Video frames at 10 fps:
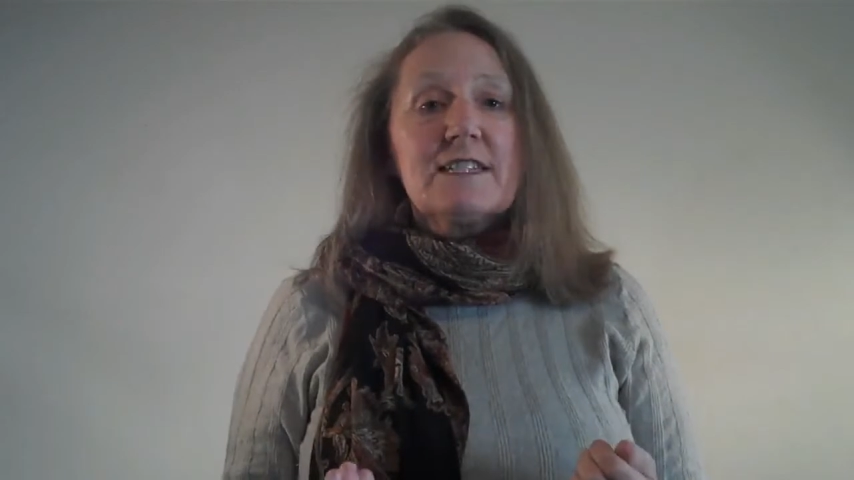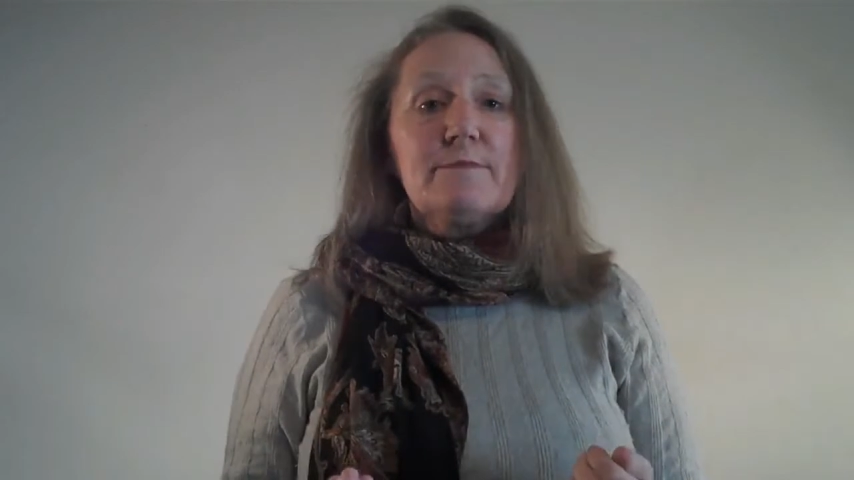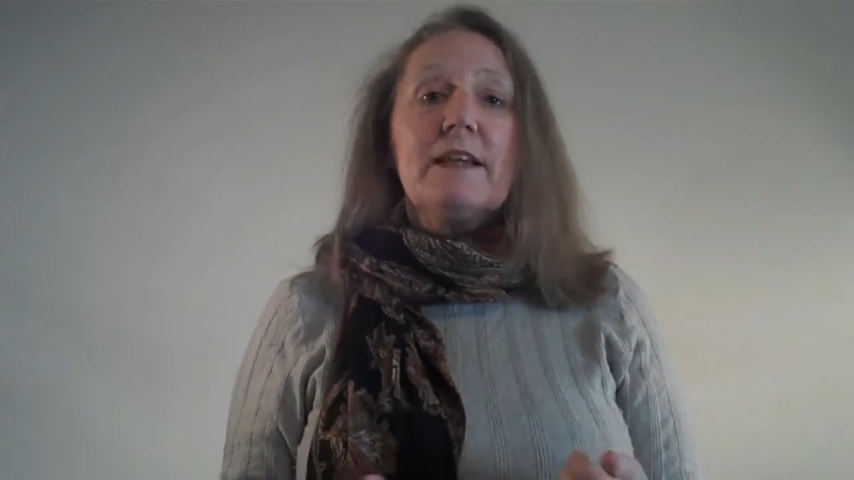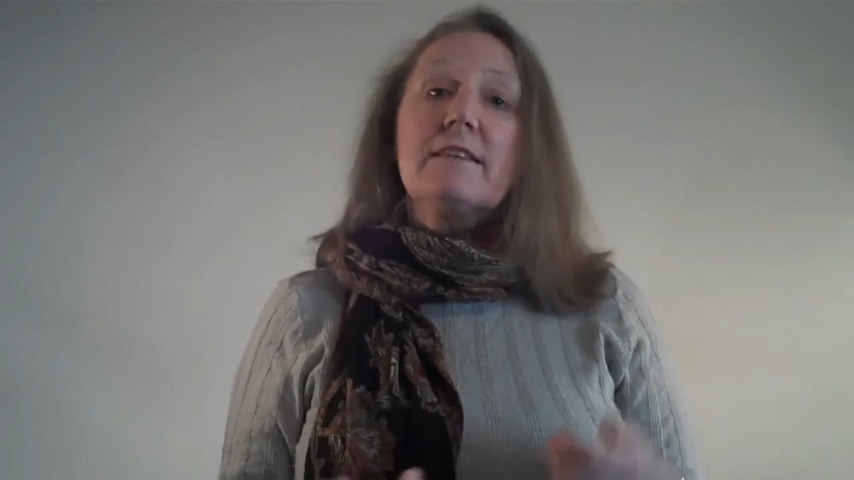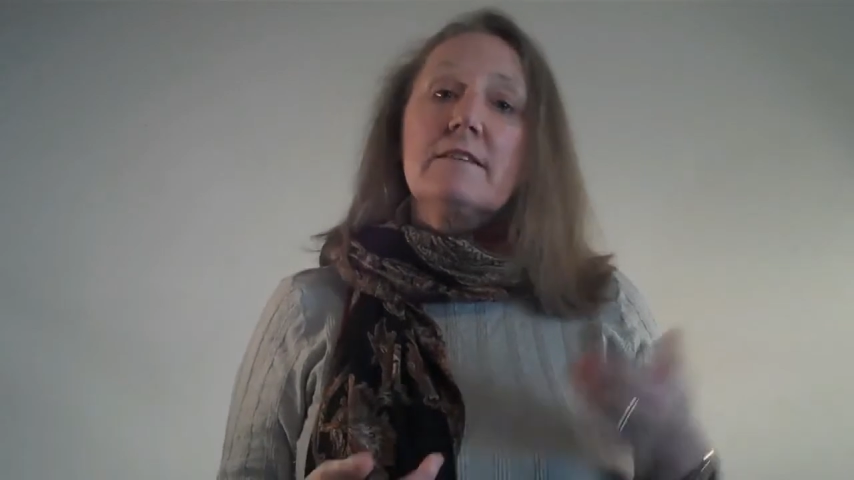
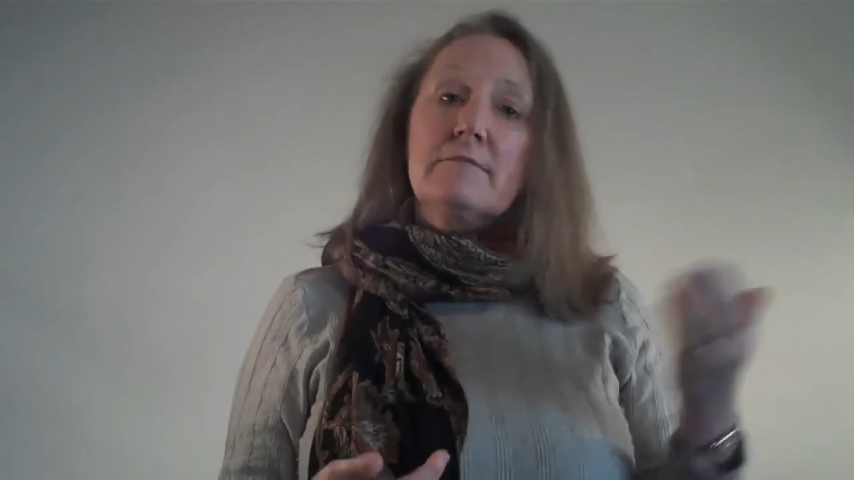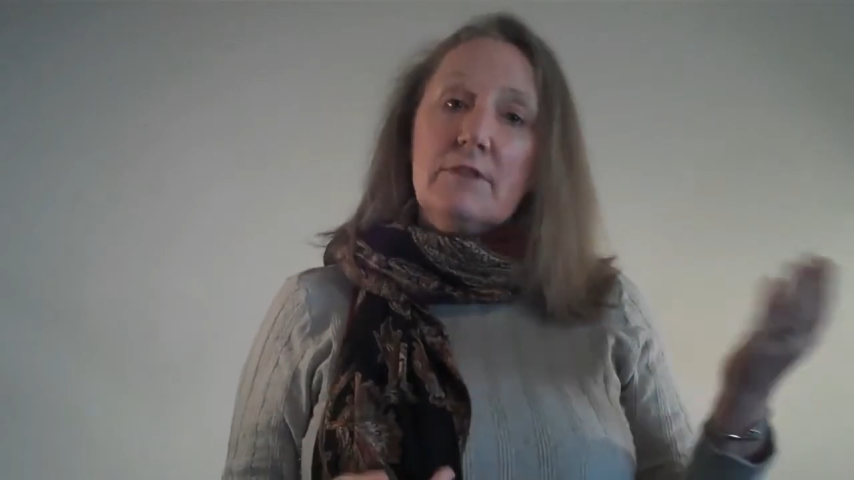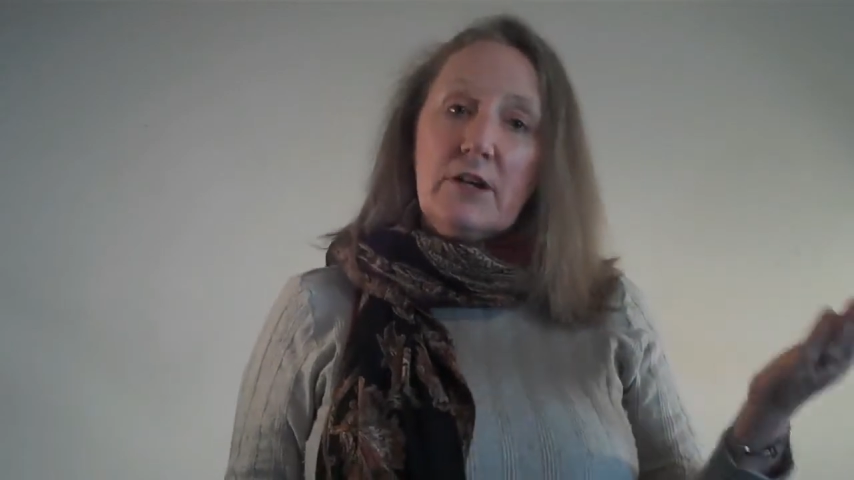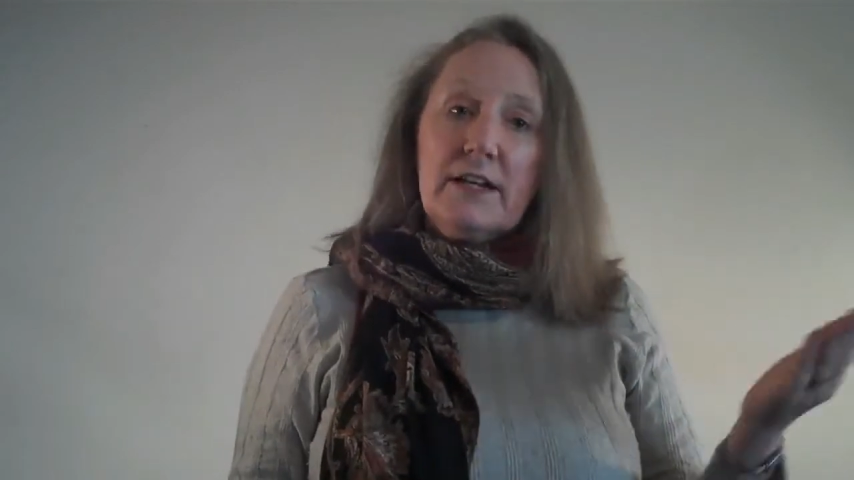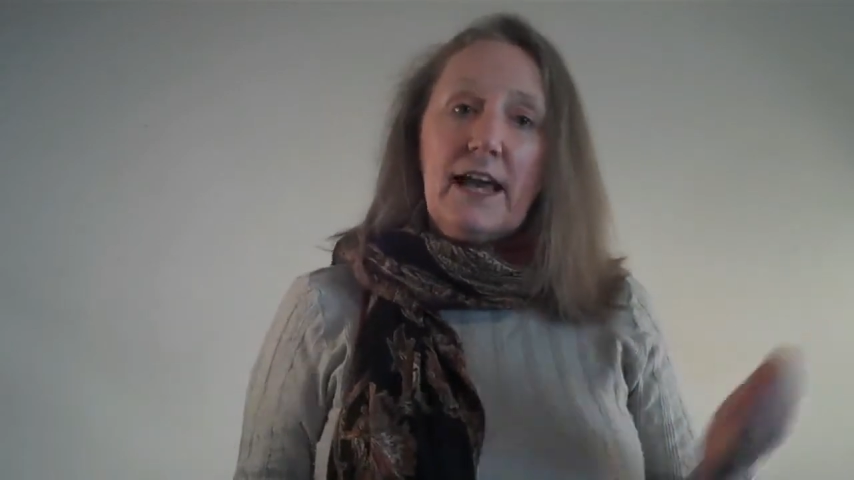Smith,
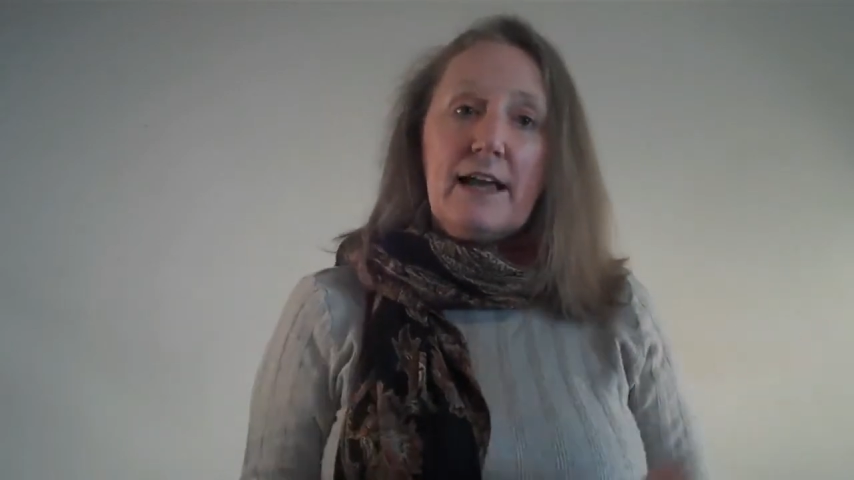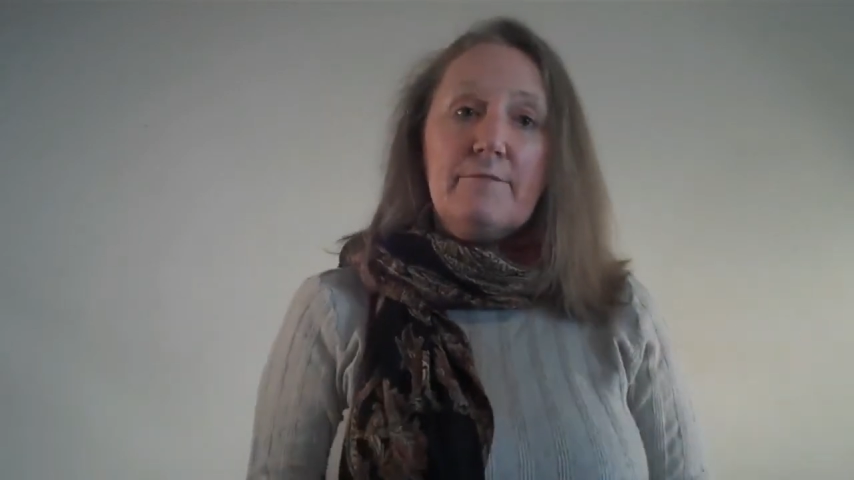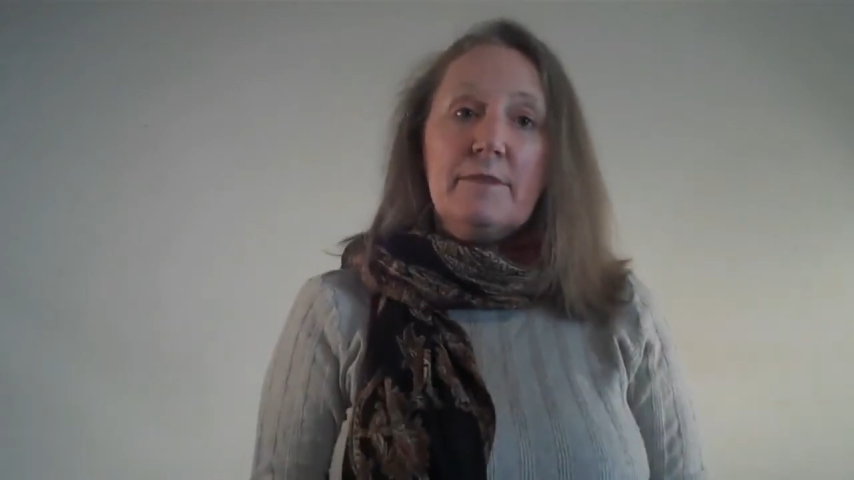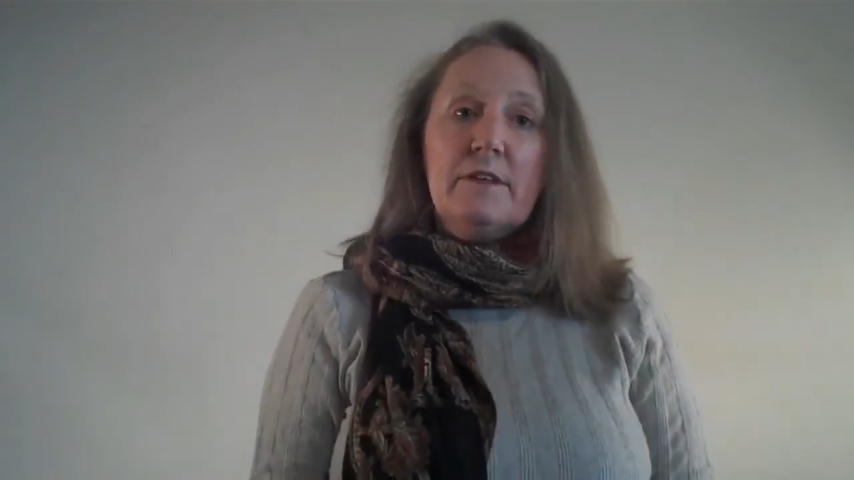her name,